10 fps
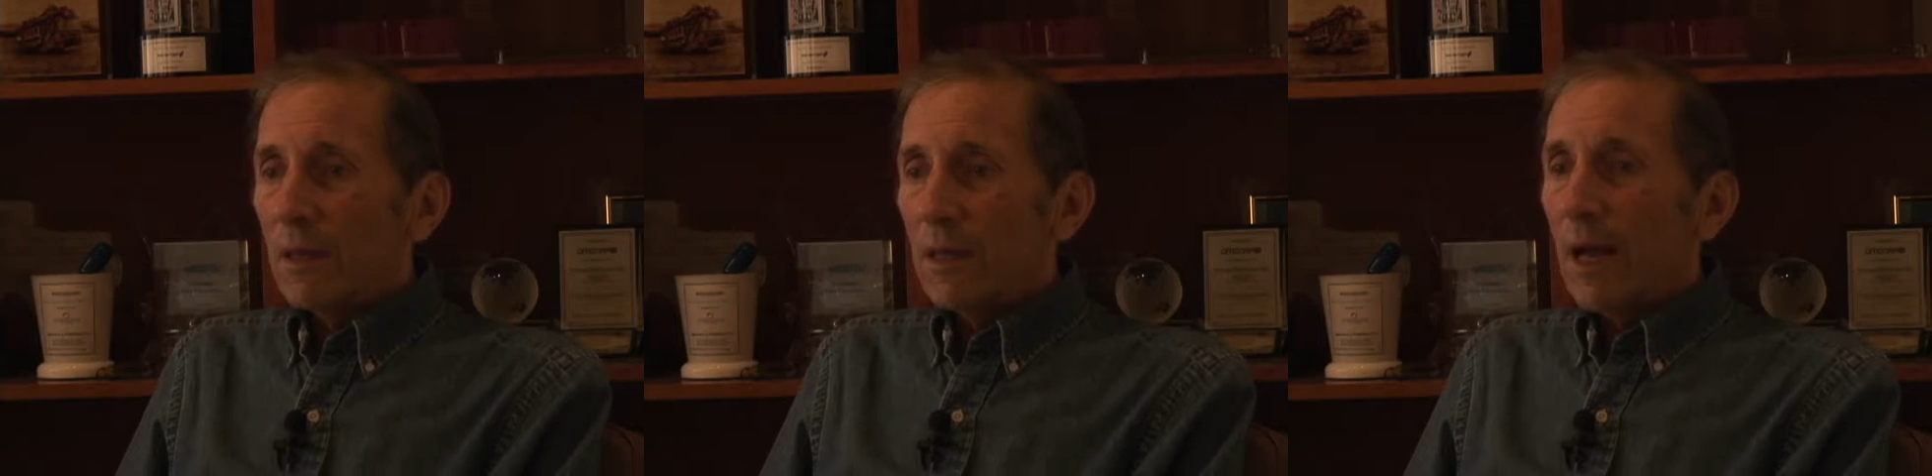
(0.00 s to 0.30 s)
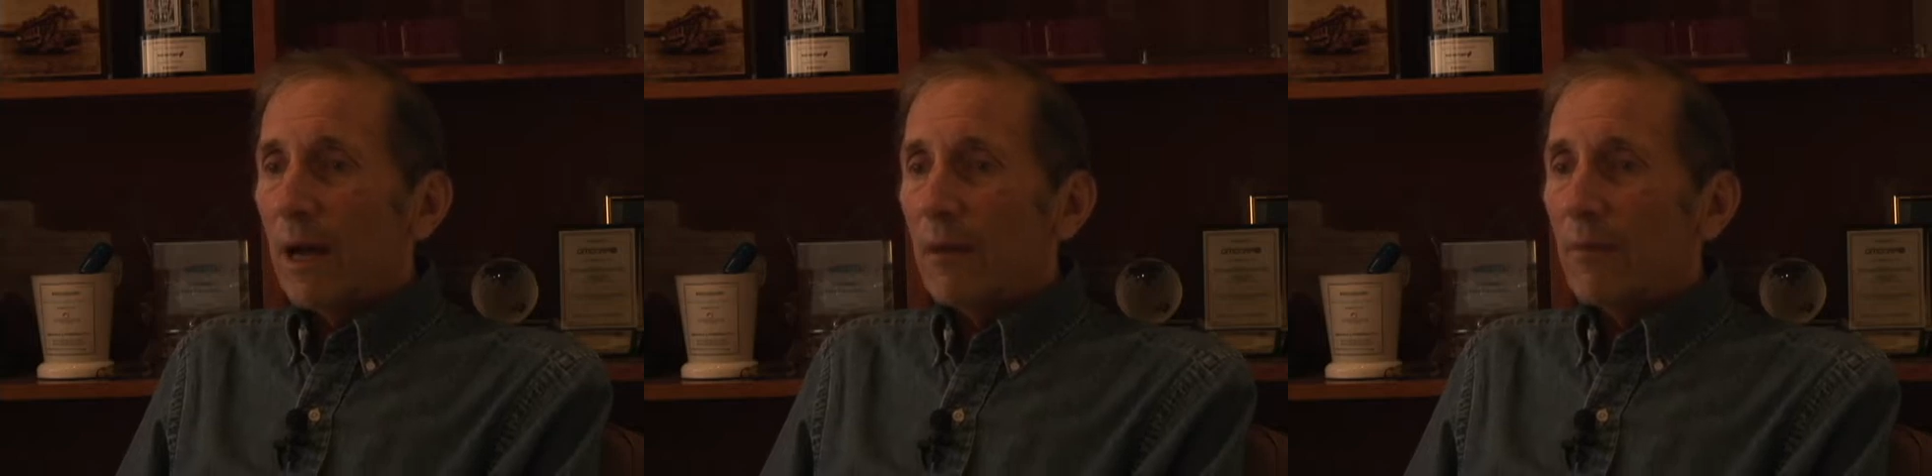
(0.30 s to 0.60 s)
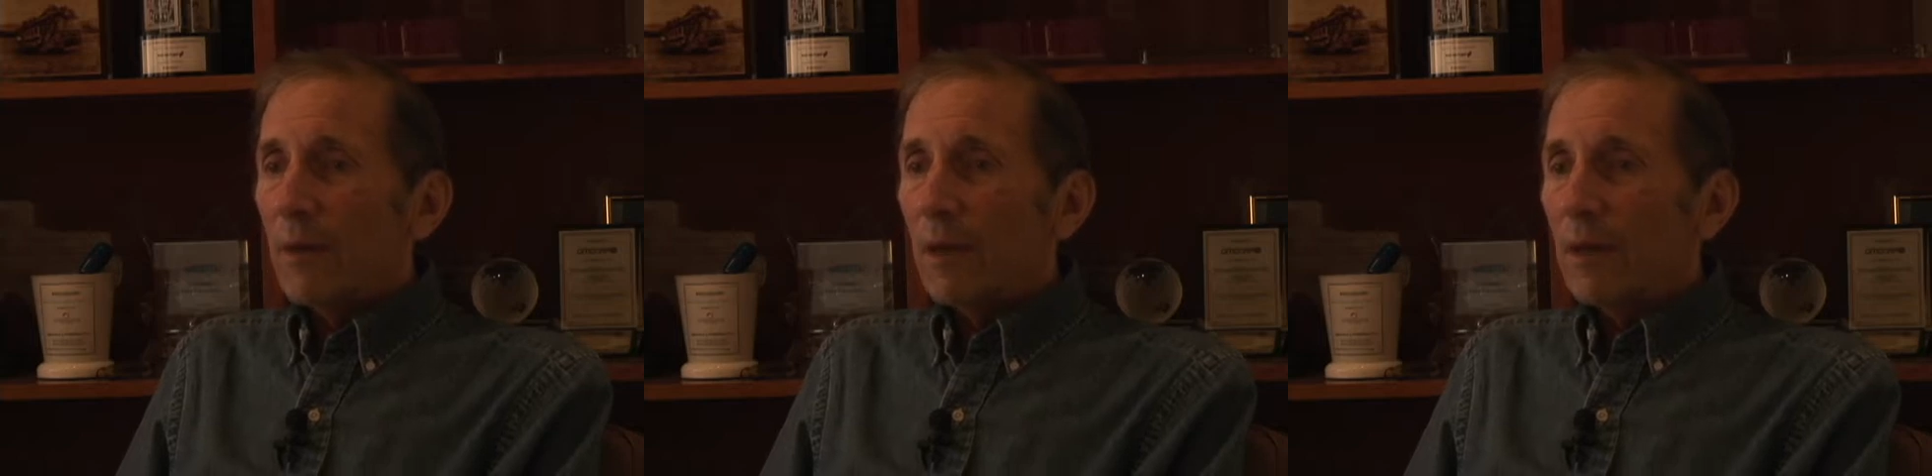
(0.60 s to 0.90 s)
Yeah,
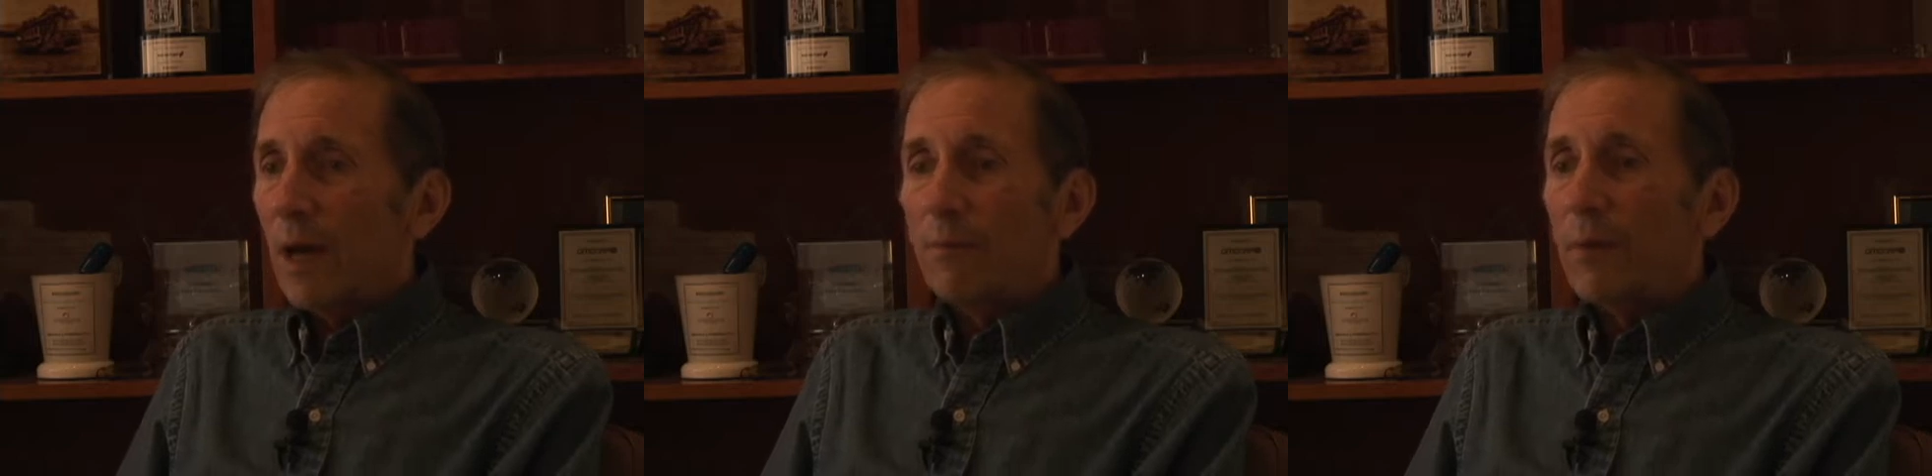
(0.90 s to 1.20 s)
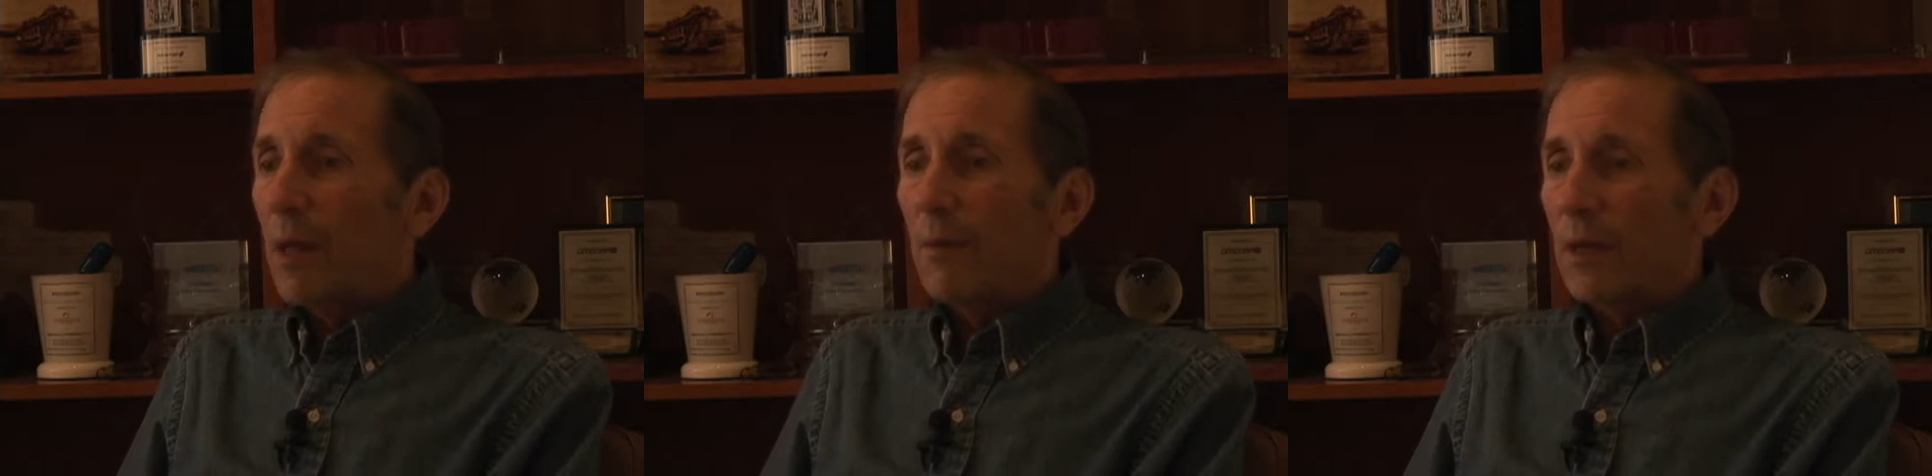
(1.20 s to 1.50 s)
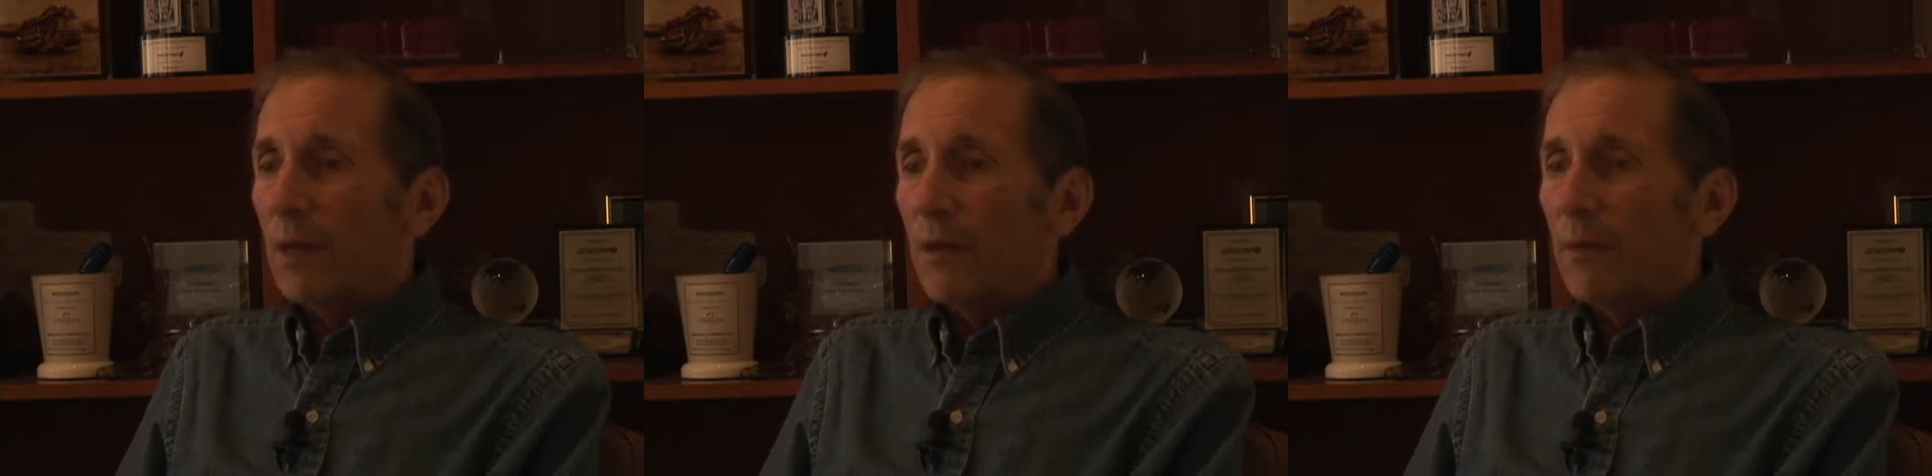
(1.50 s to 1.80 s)
not
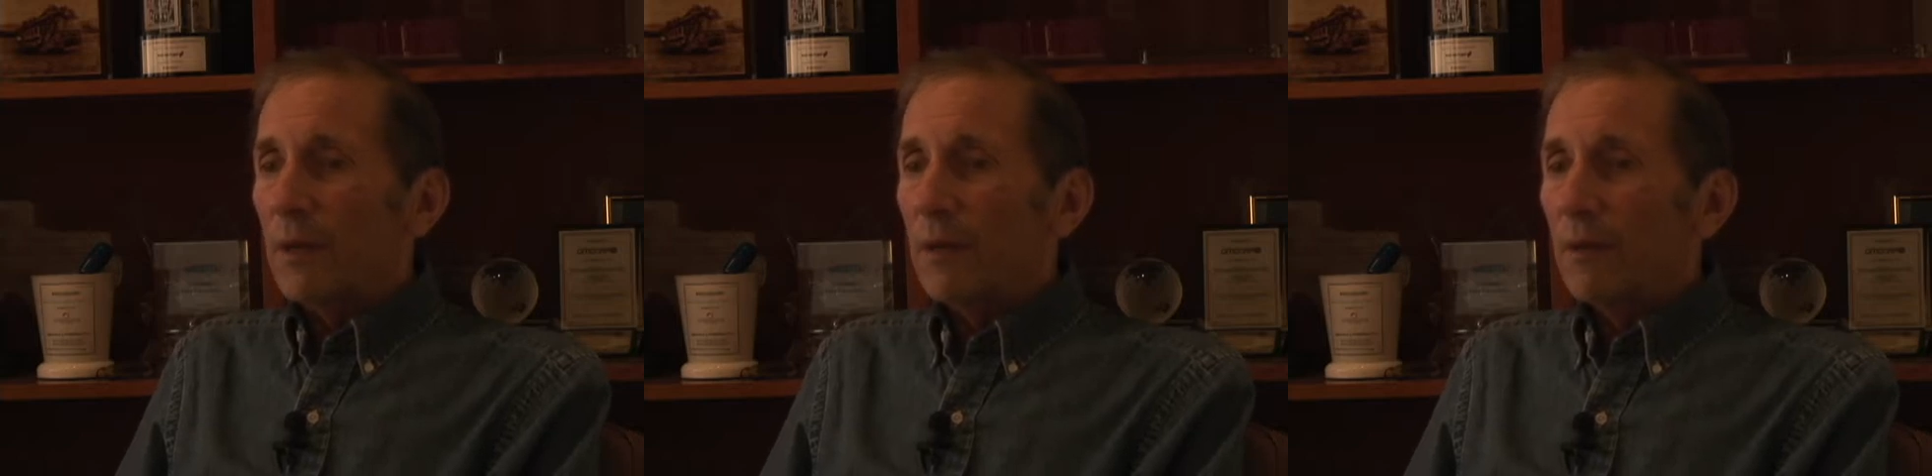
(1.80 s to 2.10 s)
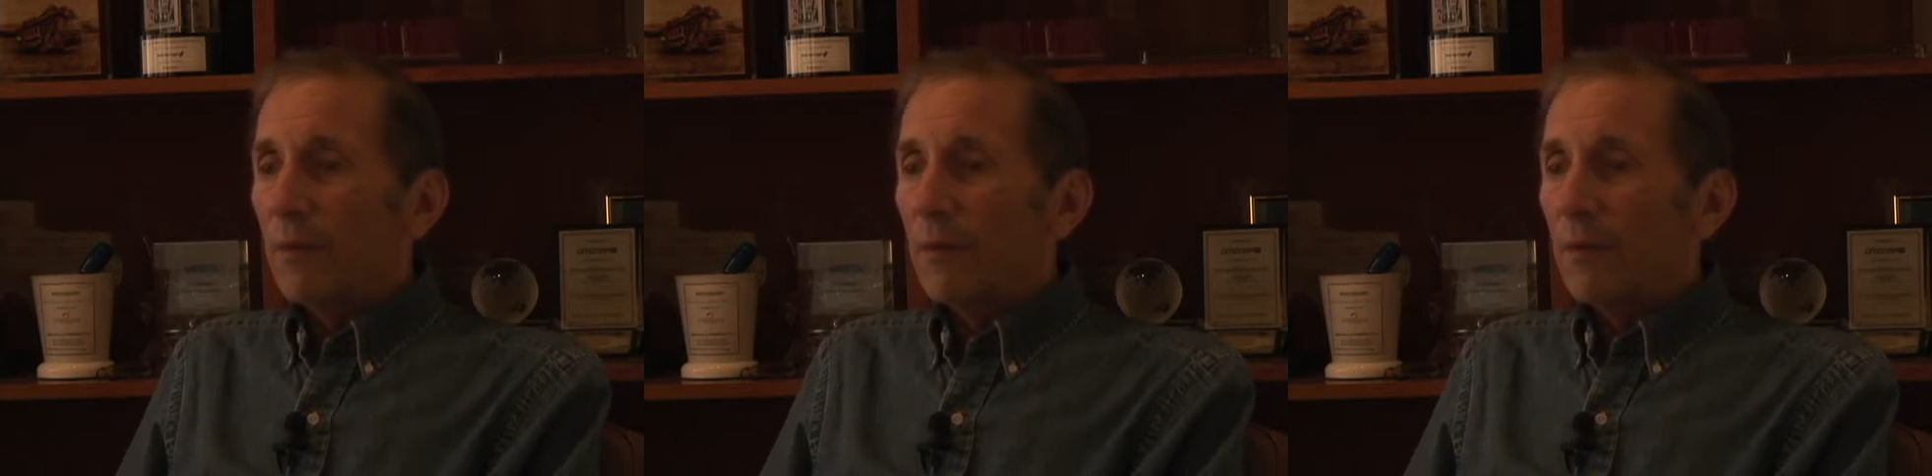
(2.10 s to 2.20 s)
blaming Lehman.